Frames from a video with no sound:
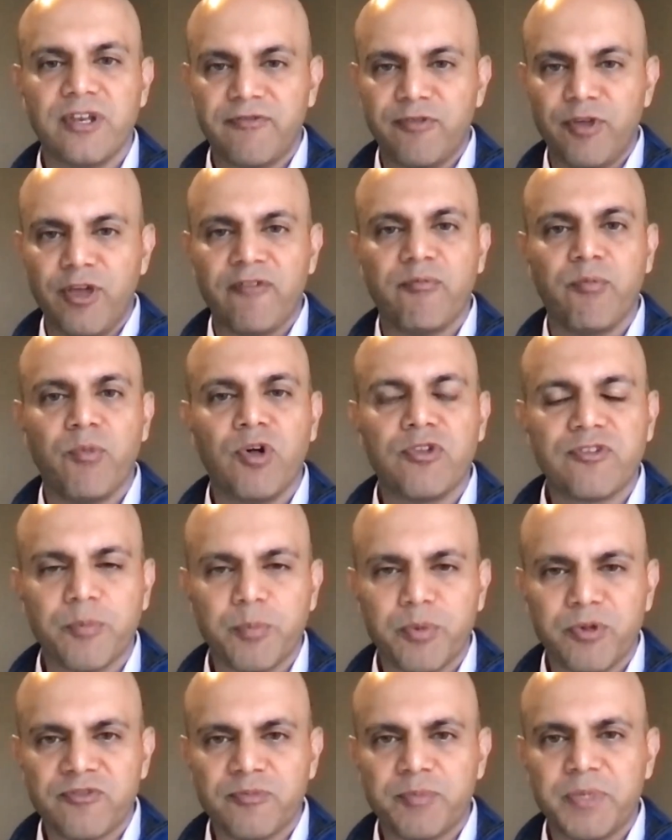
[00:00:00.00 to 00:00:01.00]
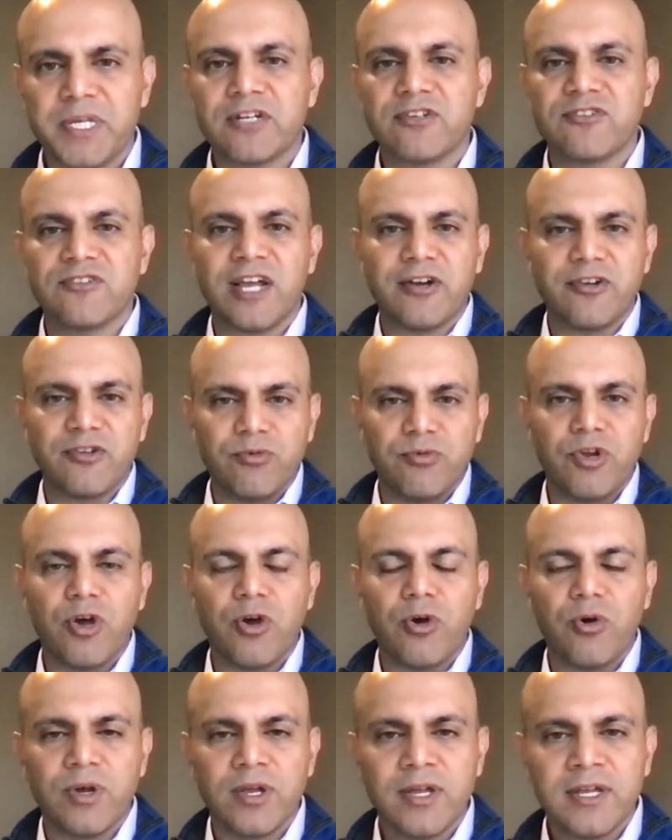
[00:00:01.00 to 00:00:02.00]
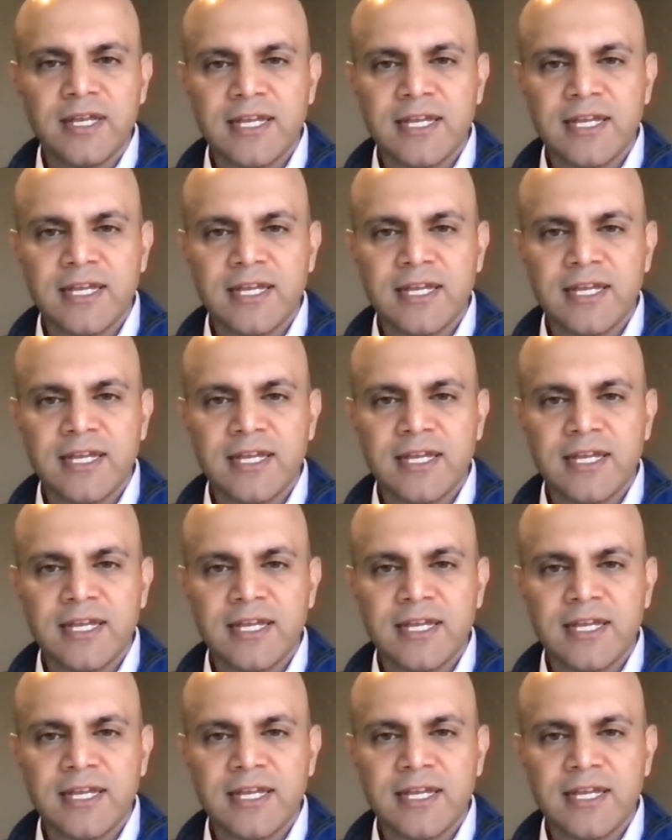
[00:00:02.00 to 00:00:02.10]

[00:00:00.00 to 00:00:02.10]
If you have multiple speakers, how do you know